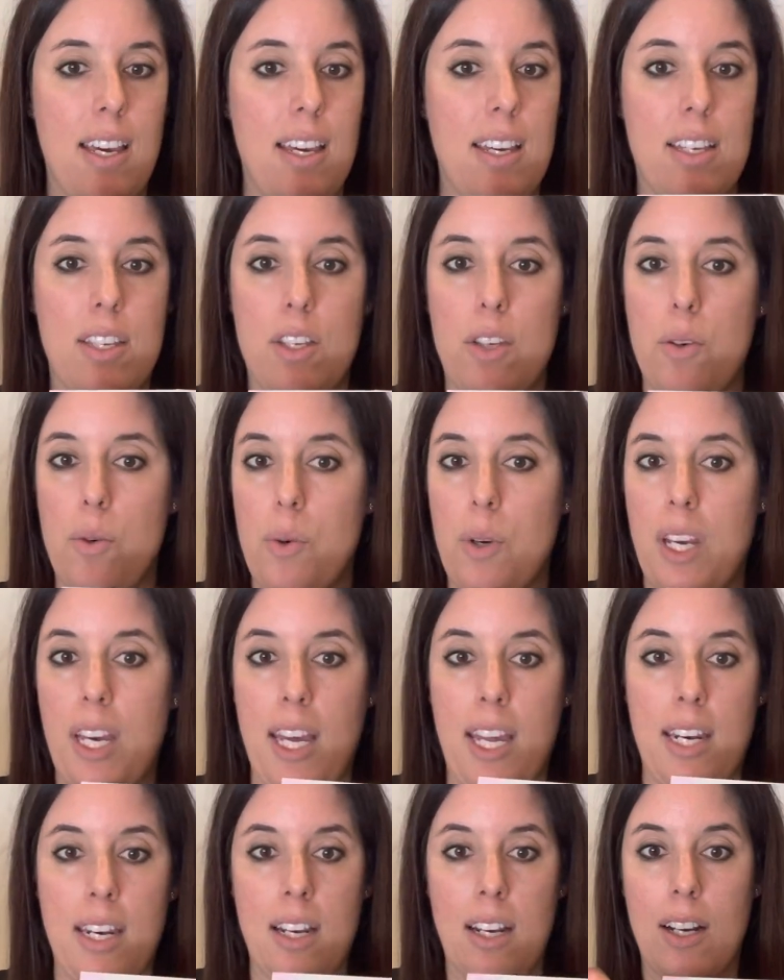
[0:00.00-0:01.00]
you
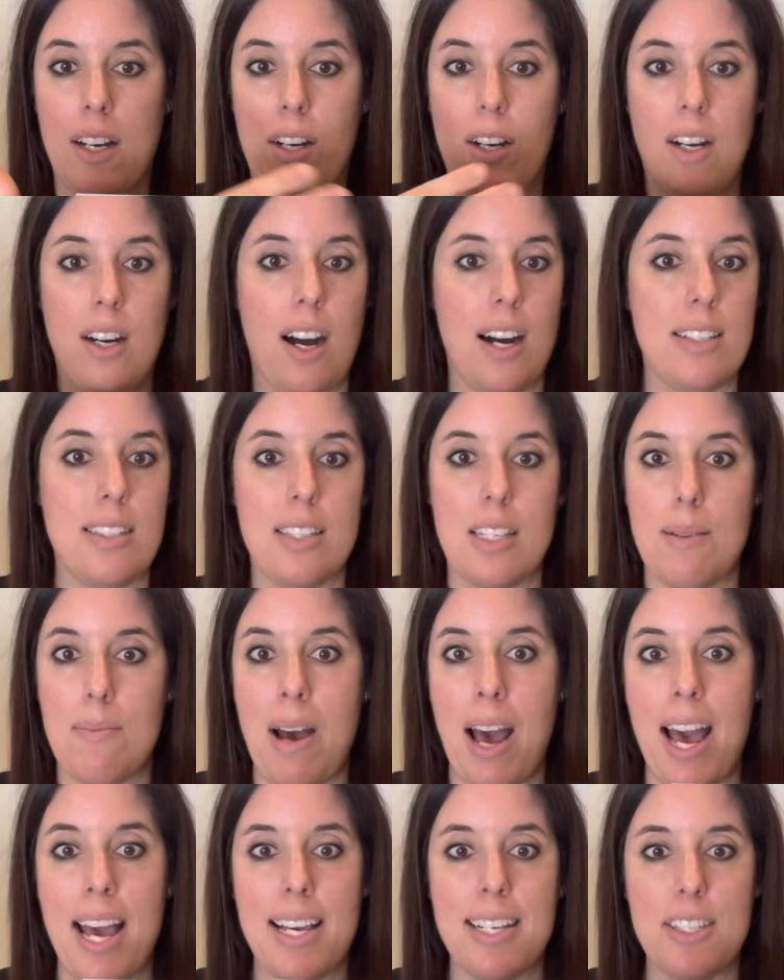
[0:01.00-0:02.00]
can
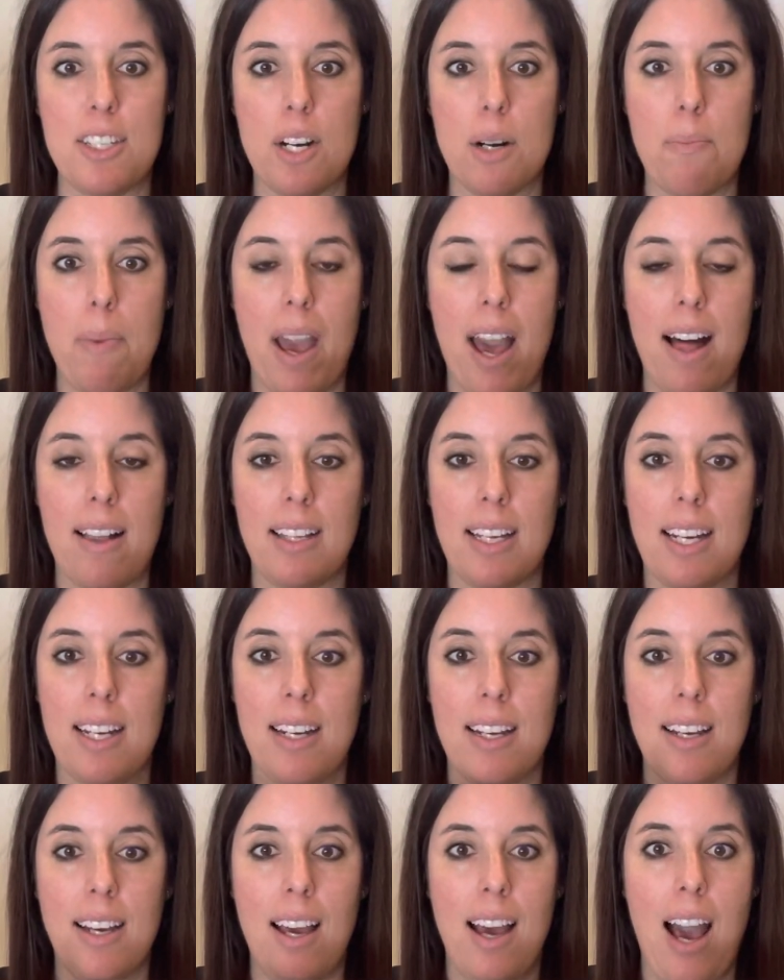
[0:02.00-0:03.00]
customize your palette
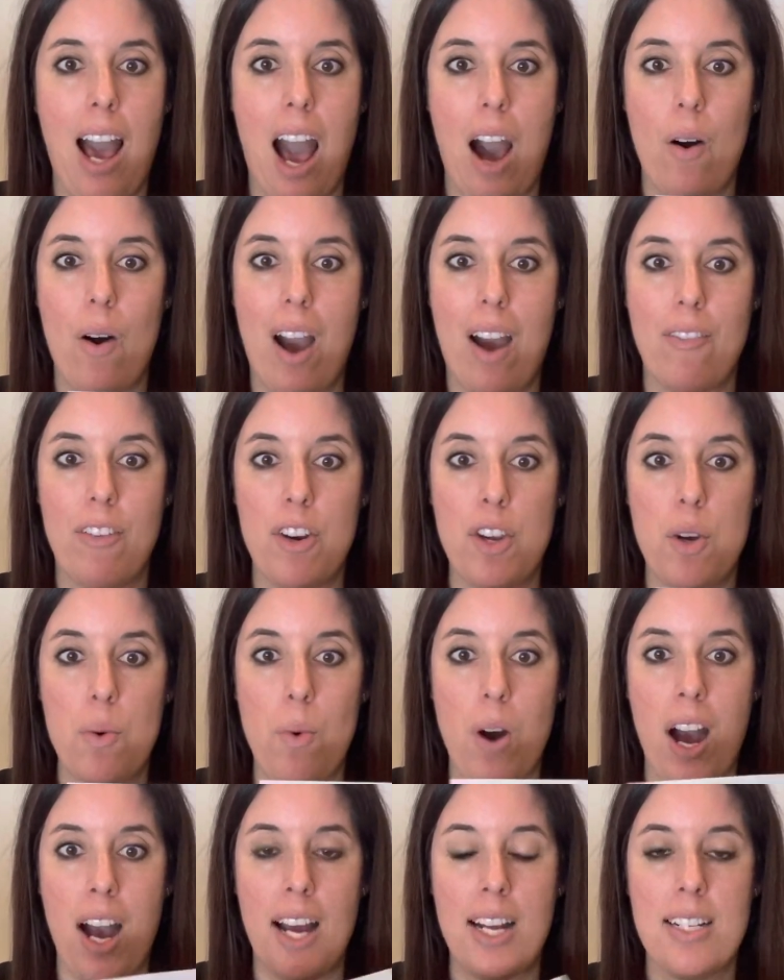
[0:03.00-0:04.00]
however you
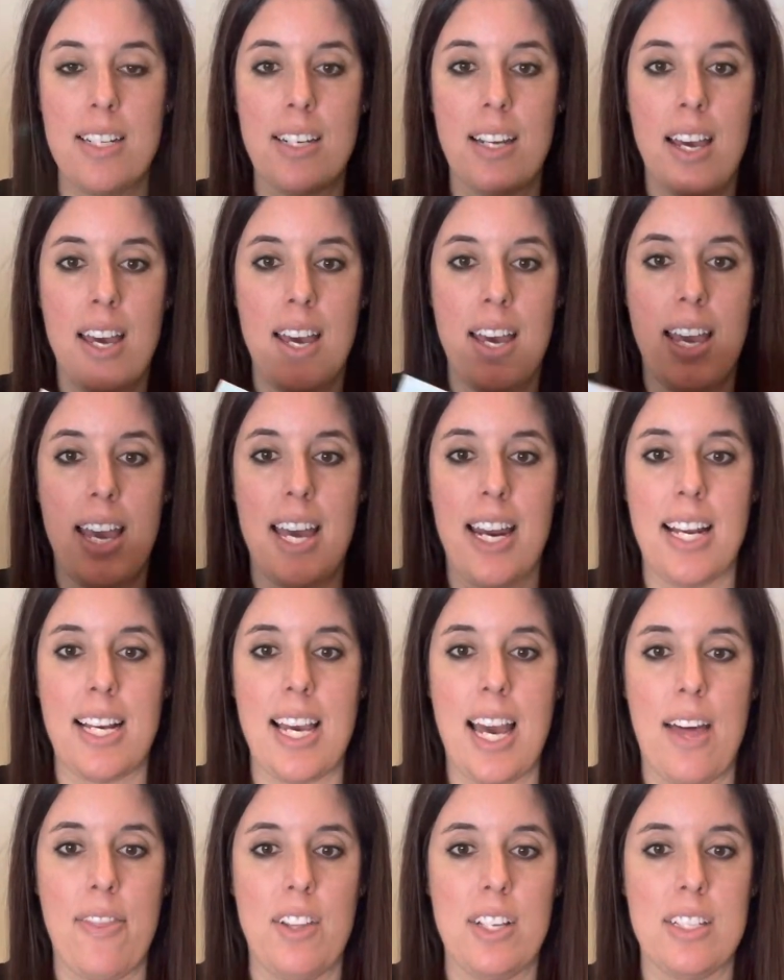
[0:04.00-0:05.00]
want. And
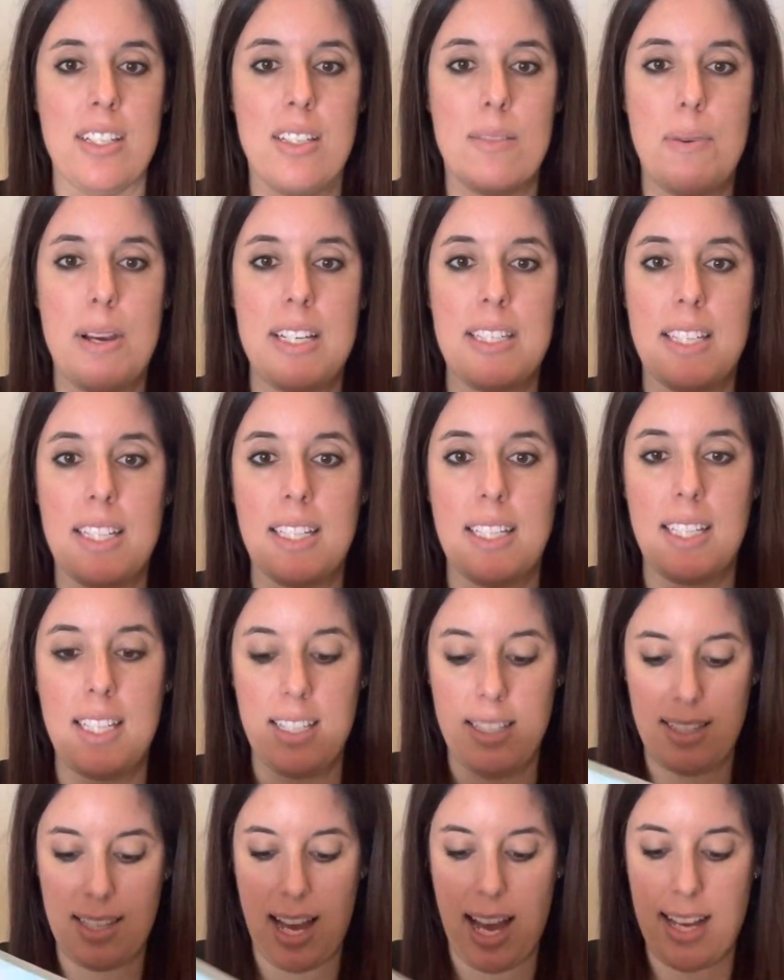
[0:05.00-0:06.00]
again, this is basically the
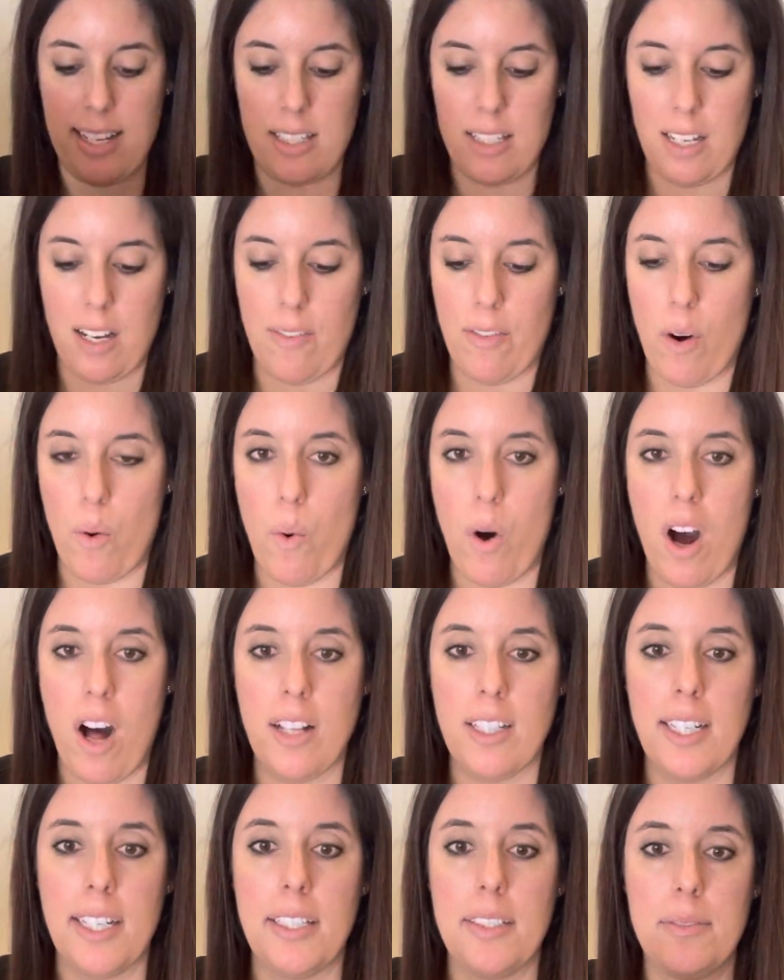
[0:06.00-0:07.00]
size of a
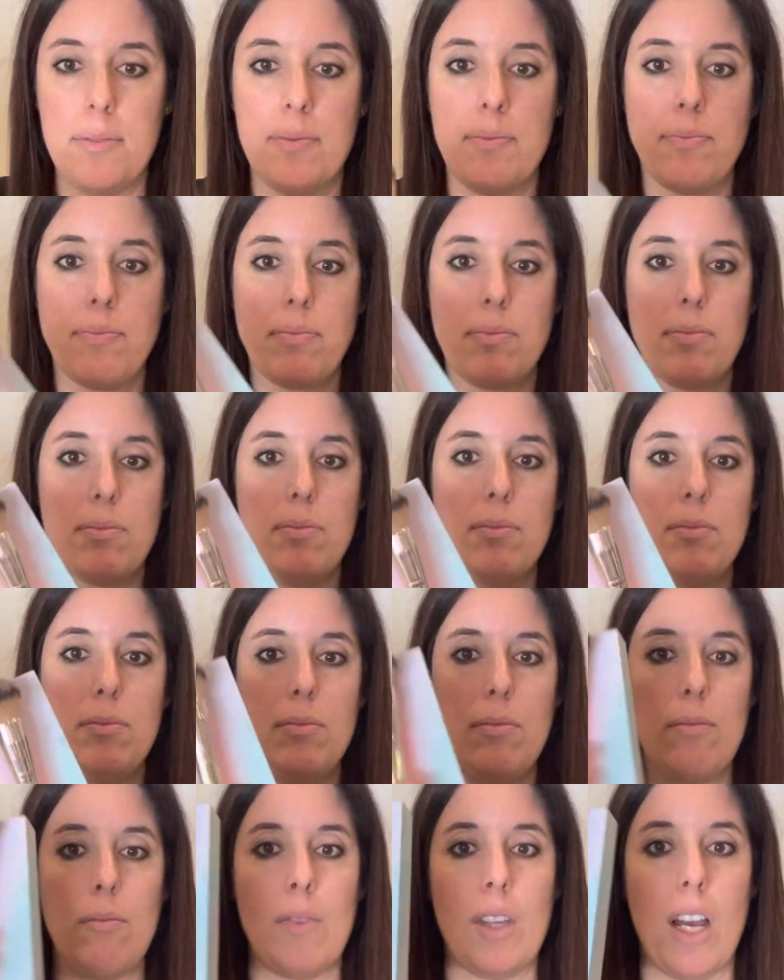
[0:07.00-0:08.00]
wallet,
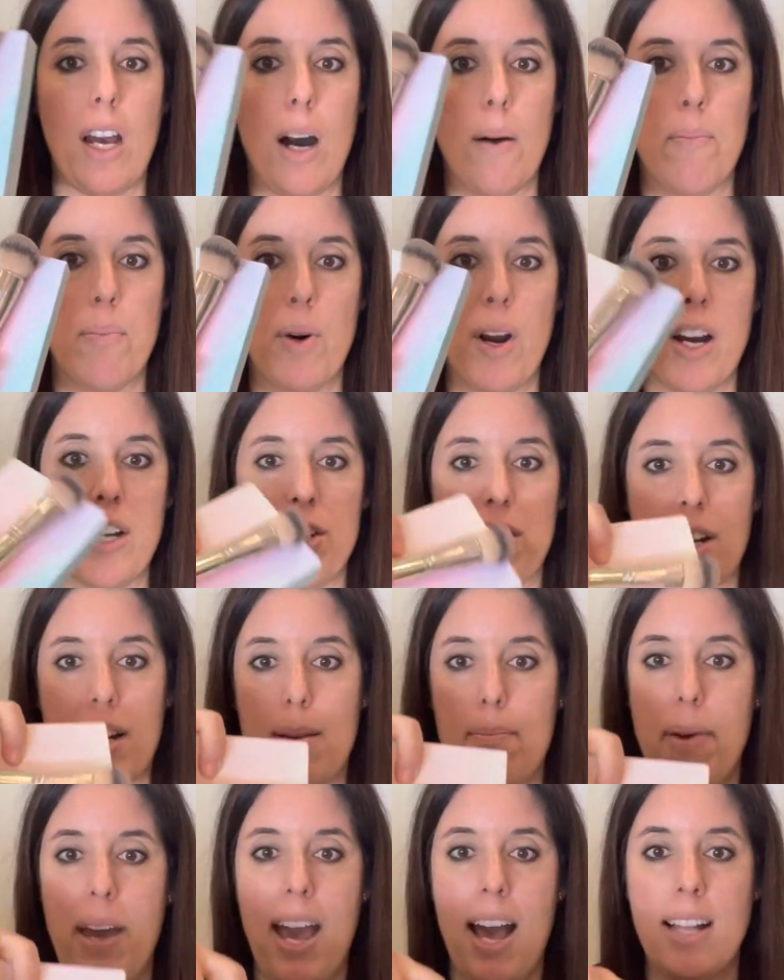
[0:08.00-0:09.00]
a brush, and a
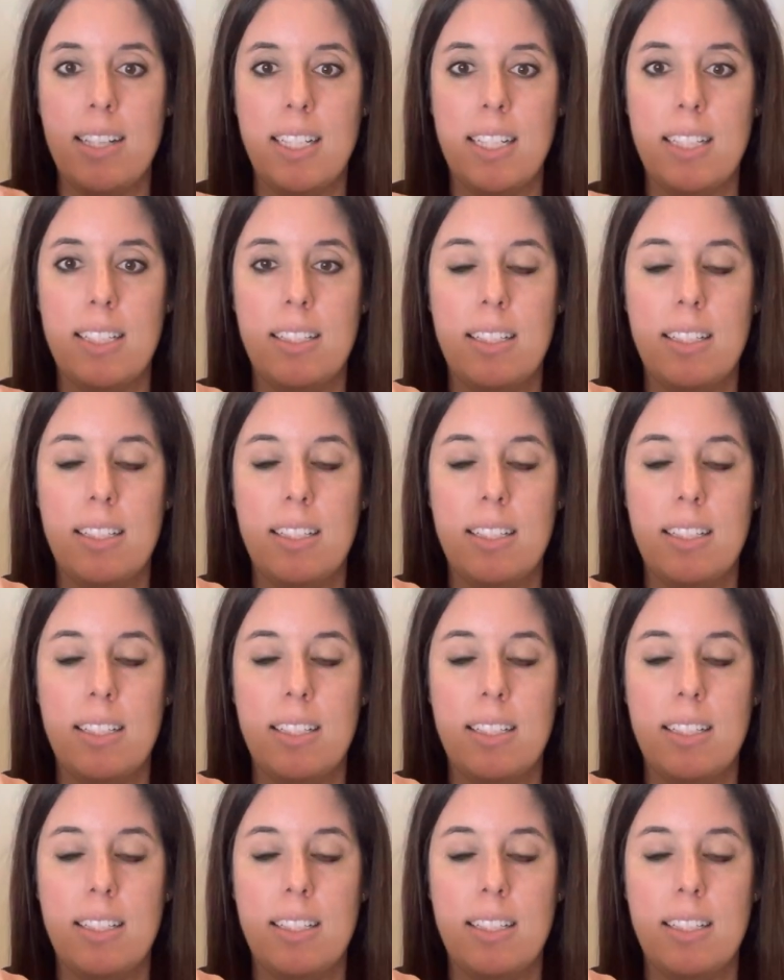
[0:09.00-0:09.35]
palette,